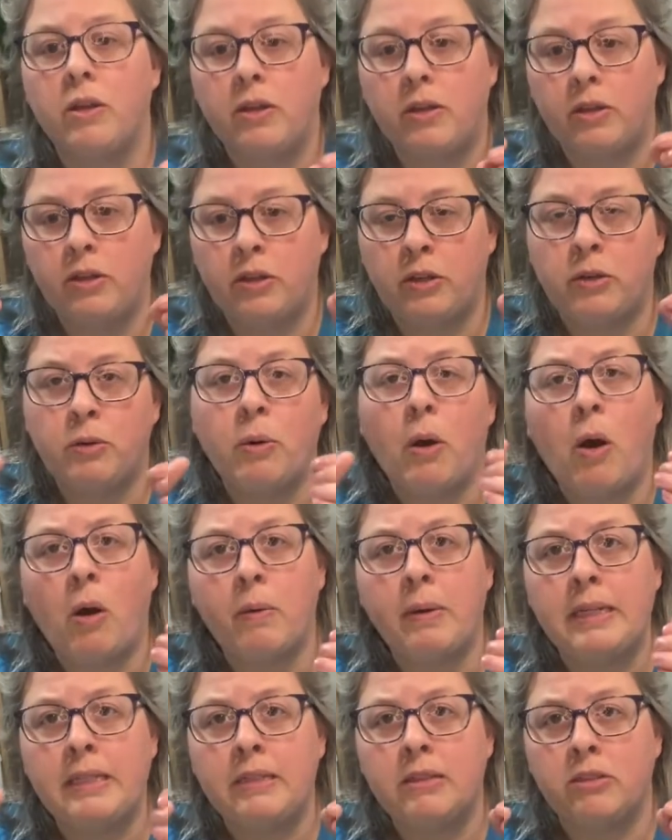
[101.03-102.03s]
you
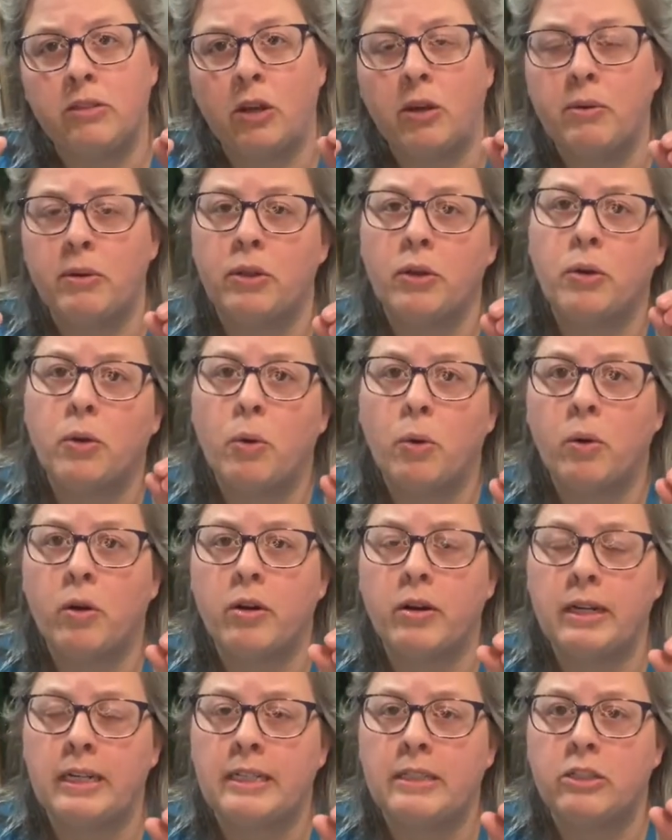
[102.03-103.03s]
always sew with a
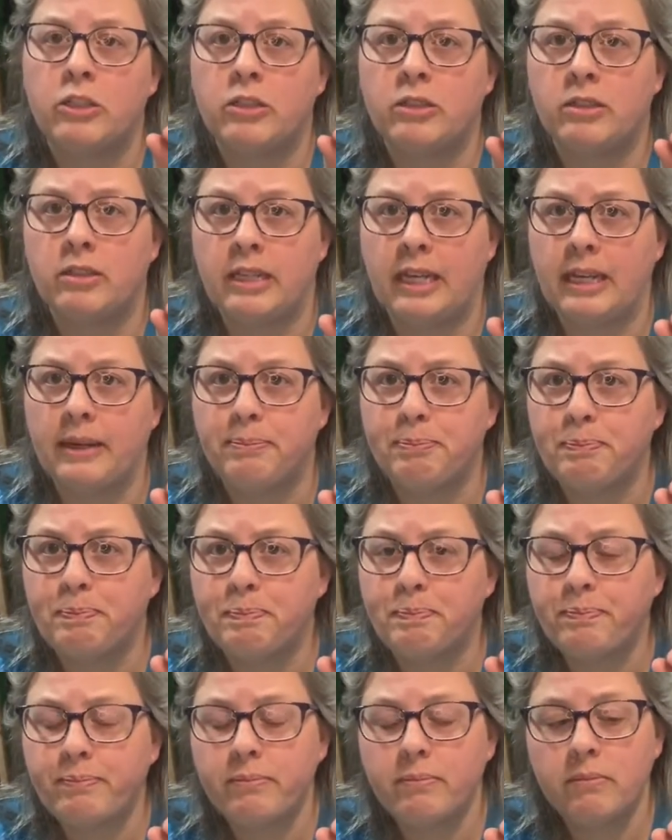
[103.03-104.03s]
1/4 inch seam
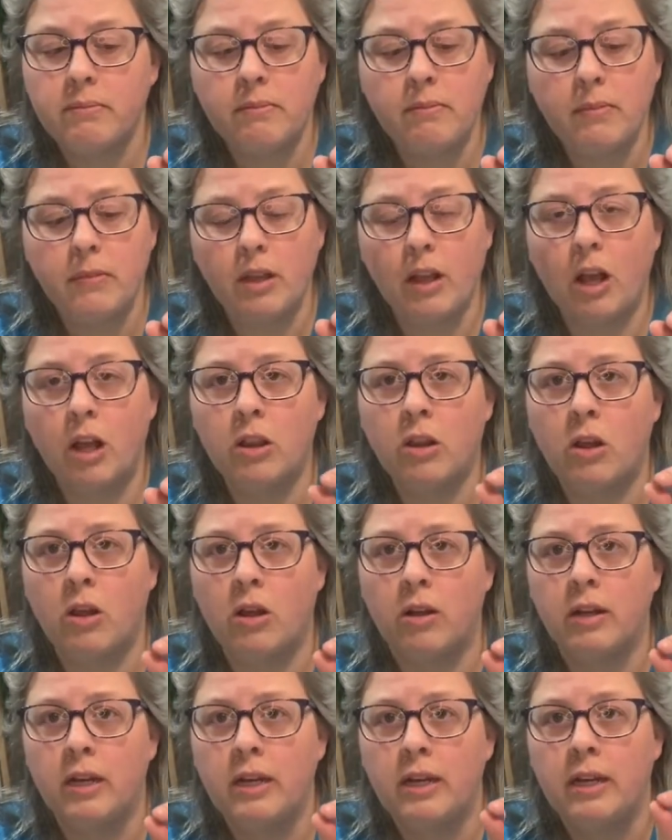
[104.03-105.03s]

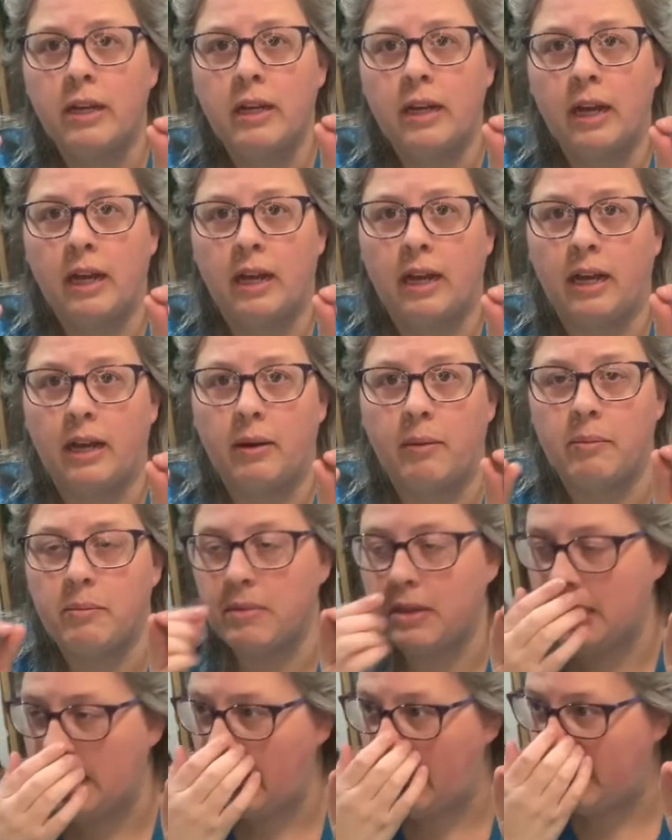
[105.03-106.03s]
along
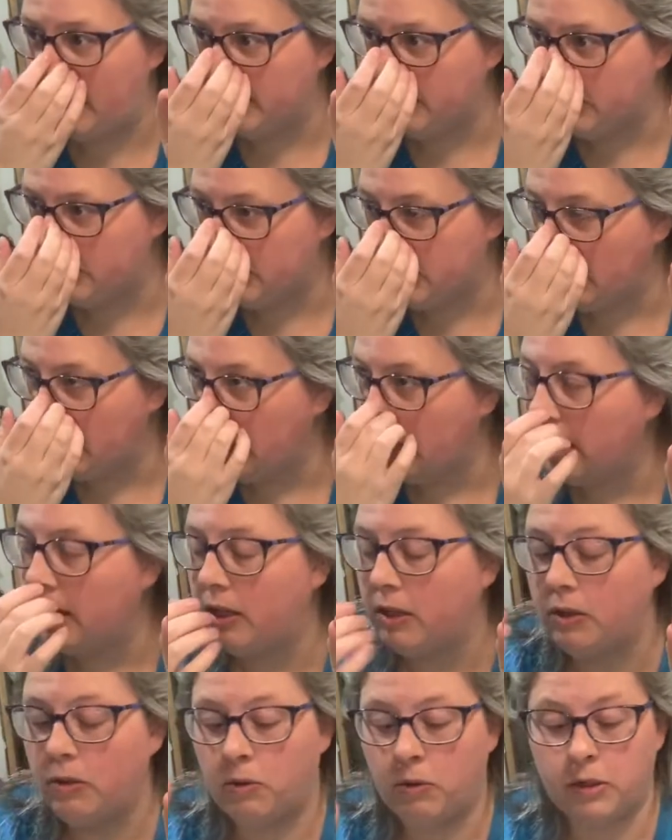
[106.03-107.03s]
the edge,
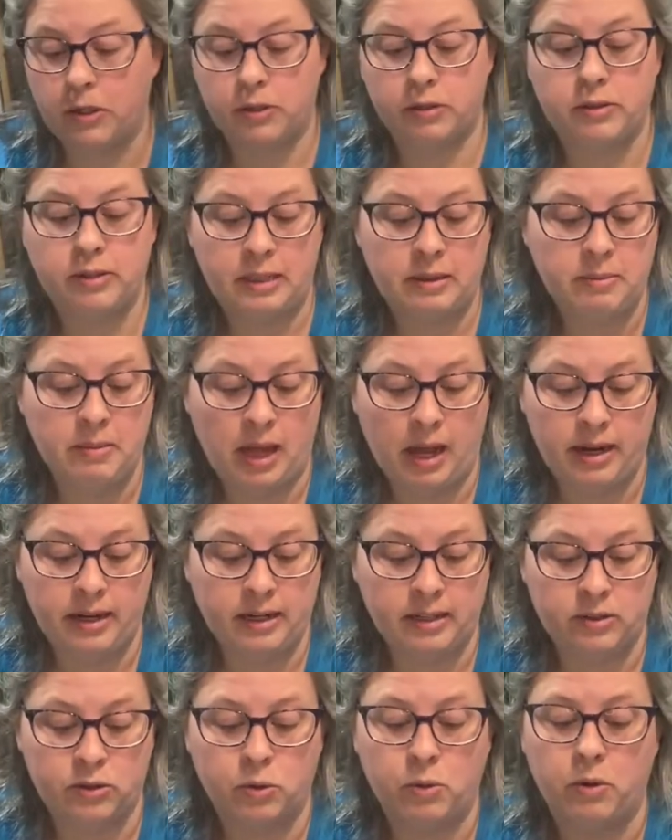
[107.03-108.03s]
or your seam line
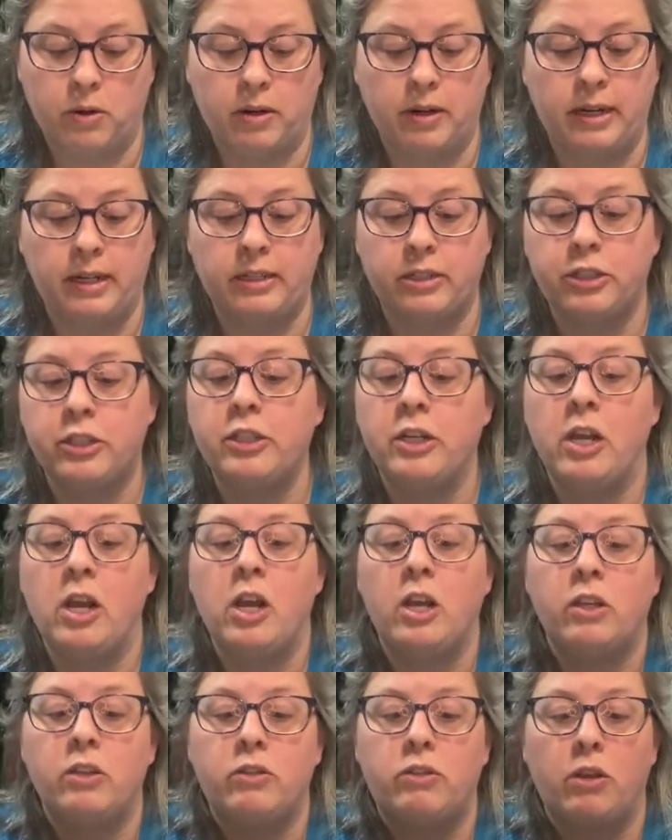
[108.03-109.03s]
is a 1/4 inch.
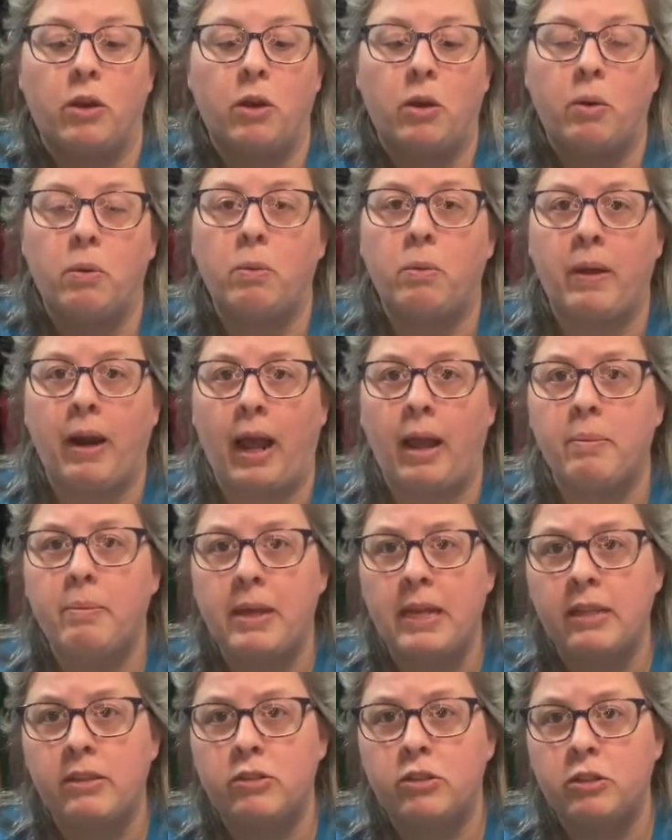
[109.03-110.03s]
So when I
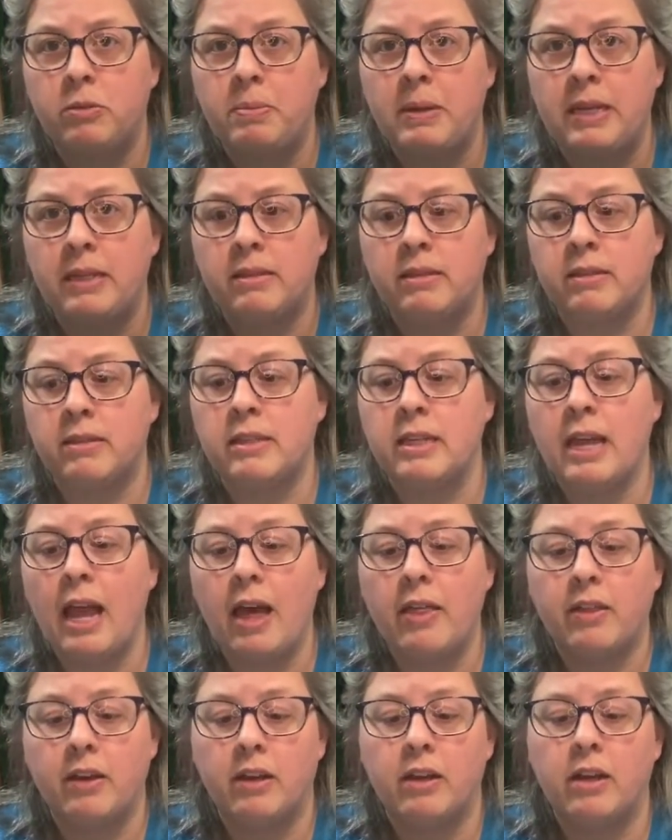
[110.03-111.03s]
piece two pieces
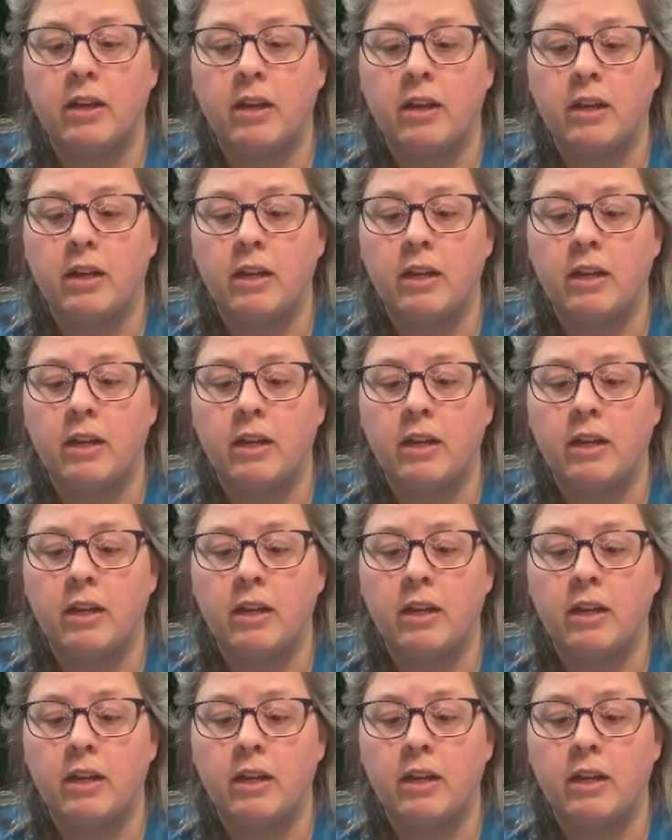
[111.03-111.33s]
together,